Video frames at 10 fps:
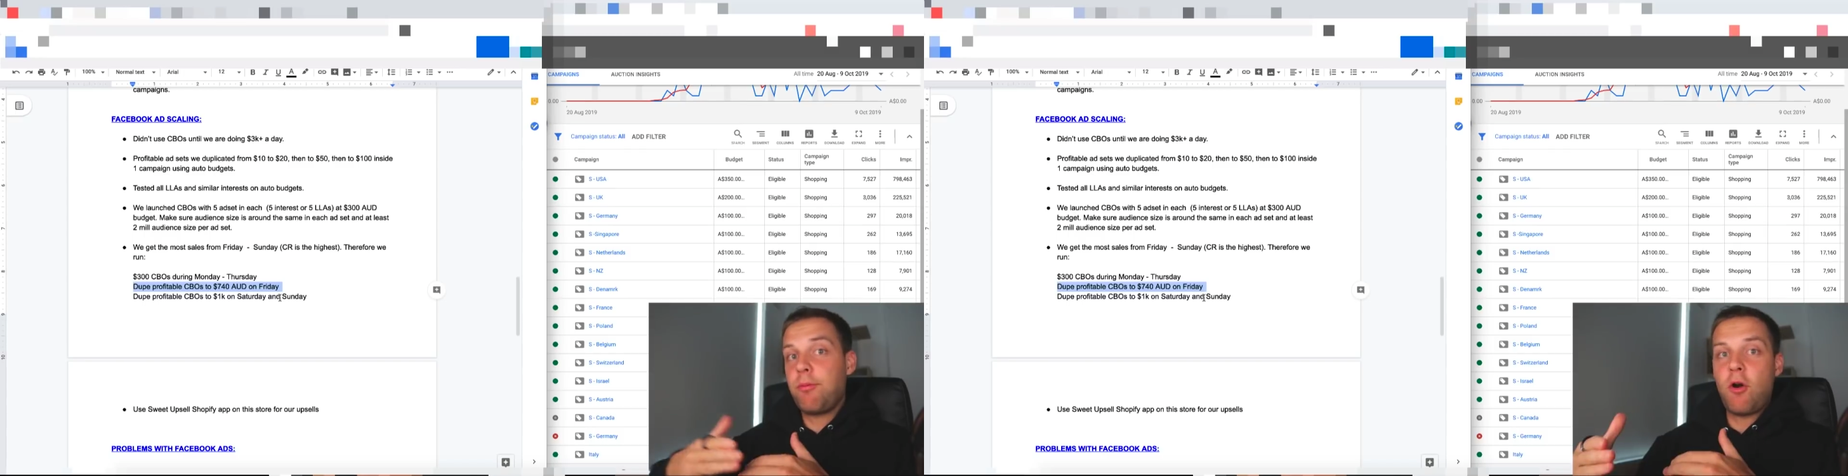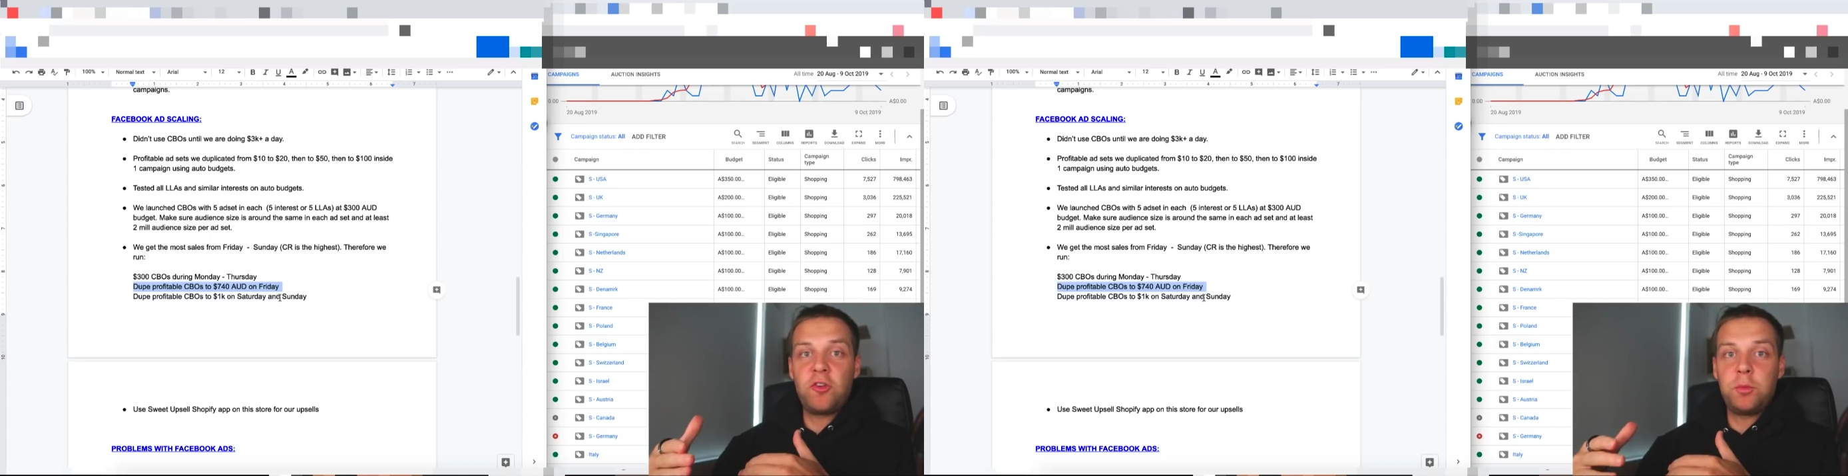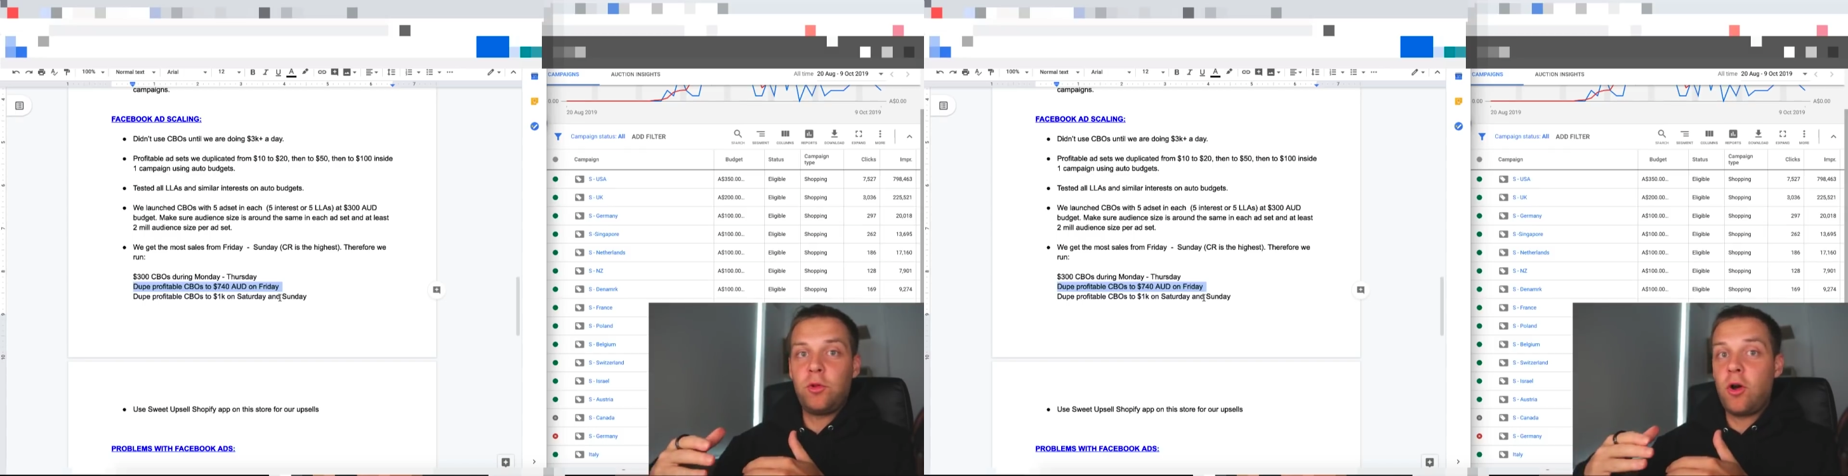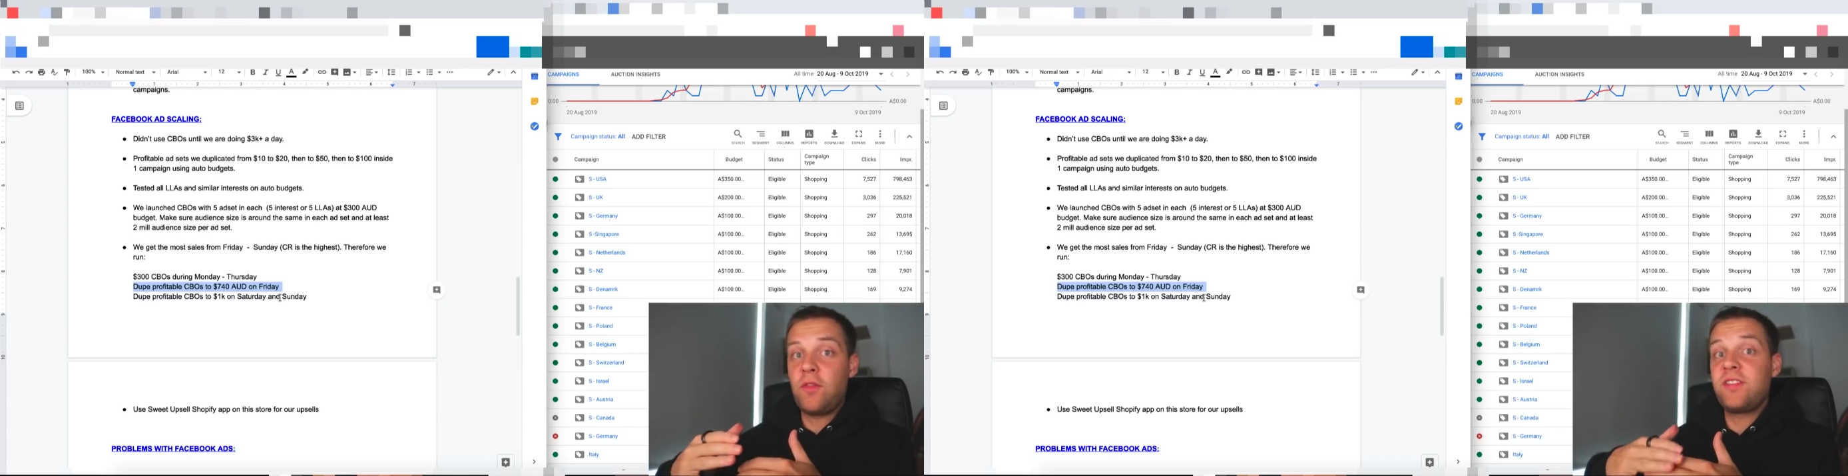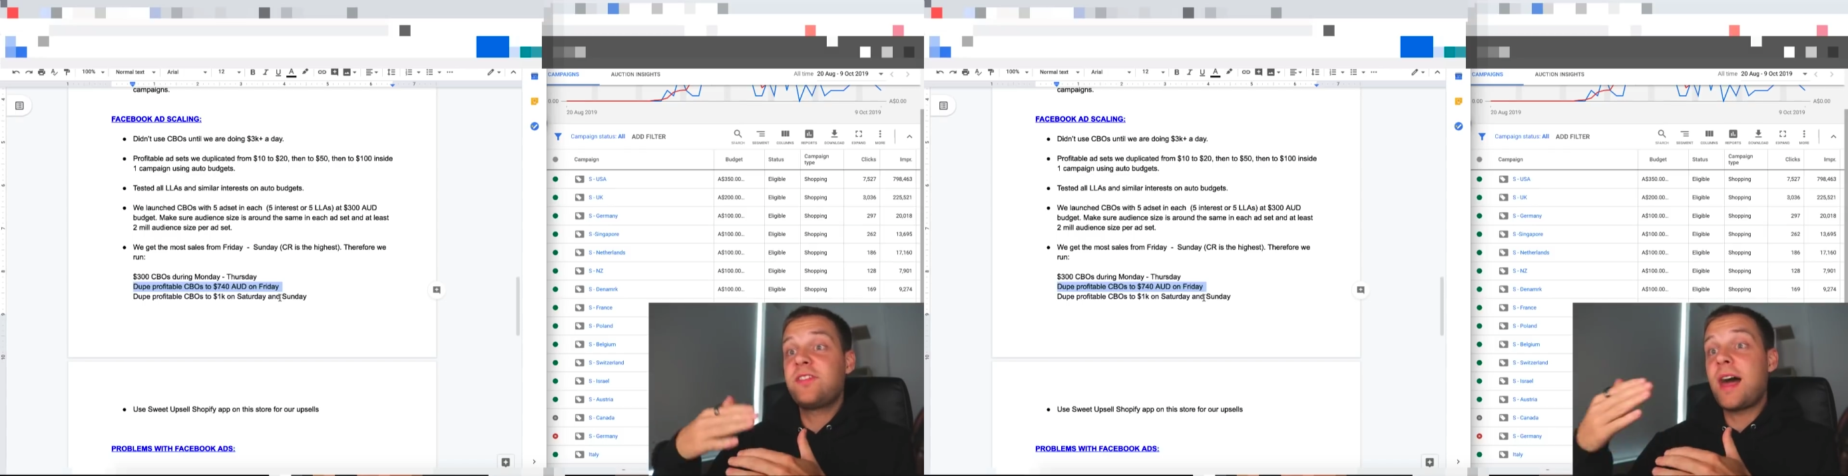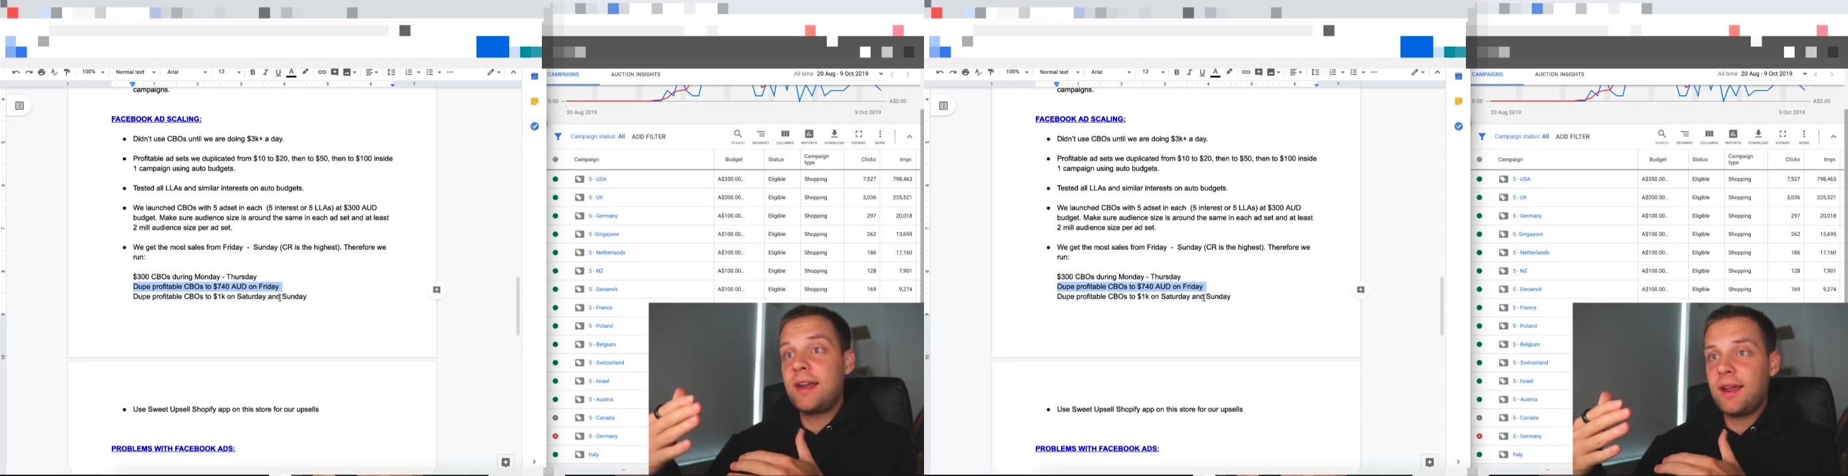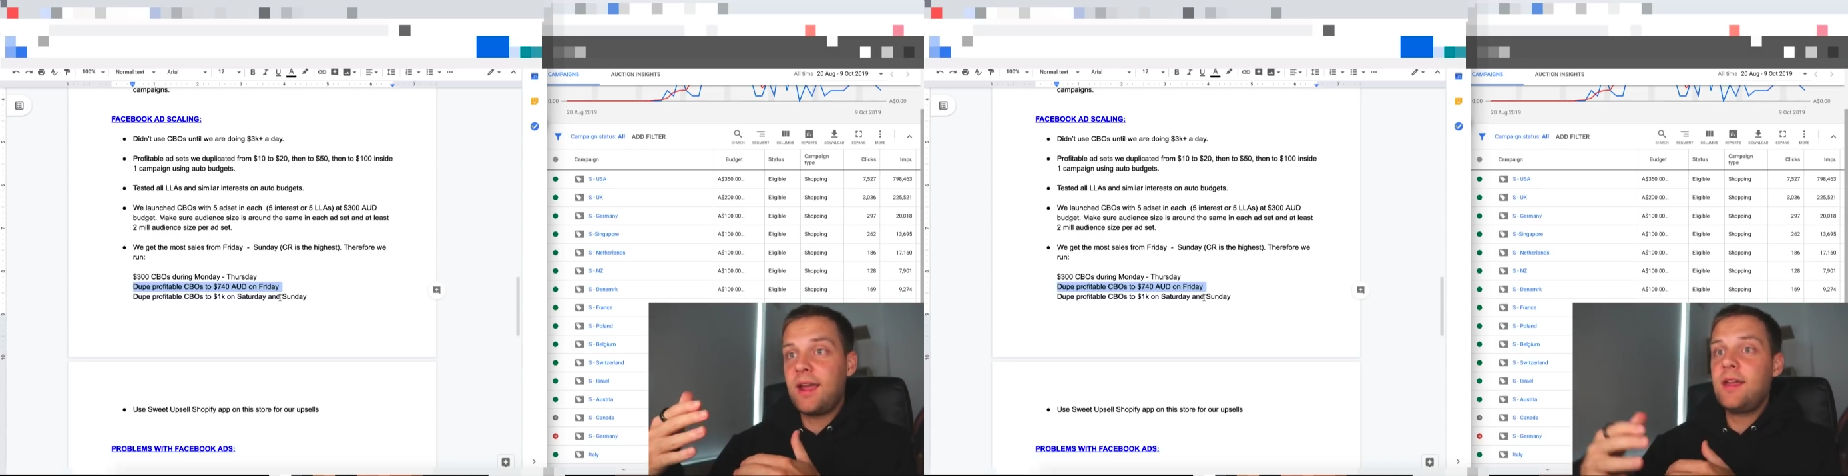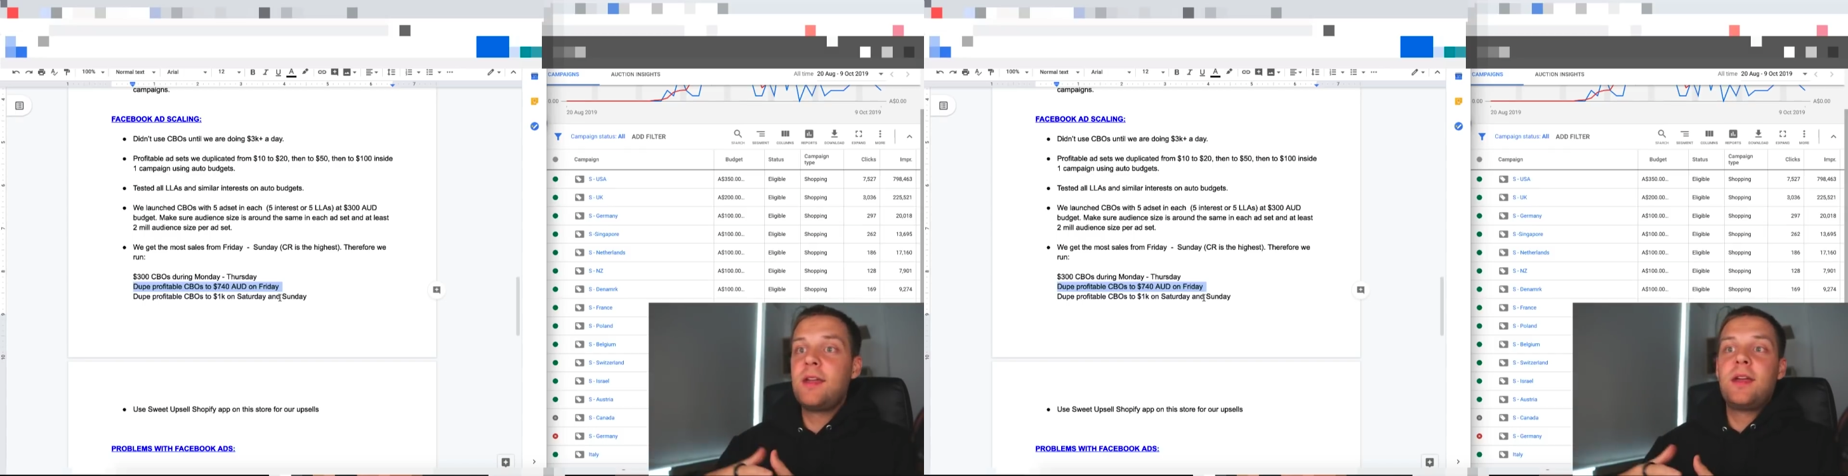profitable on the
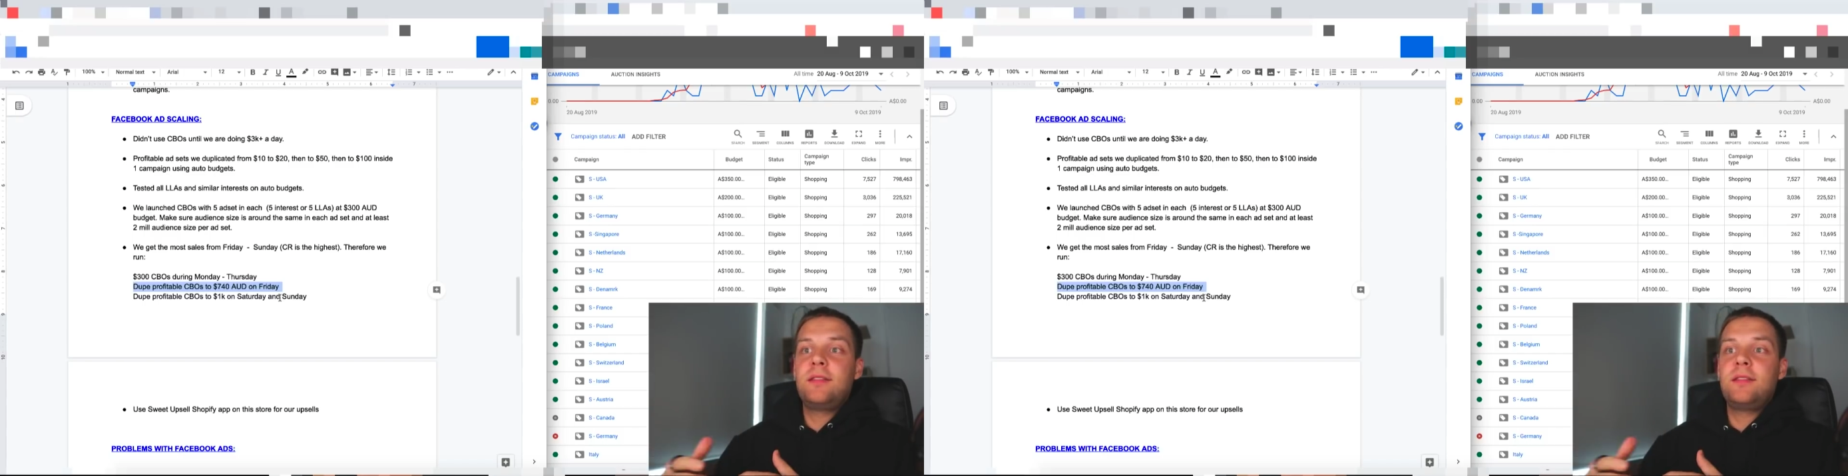Saturday,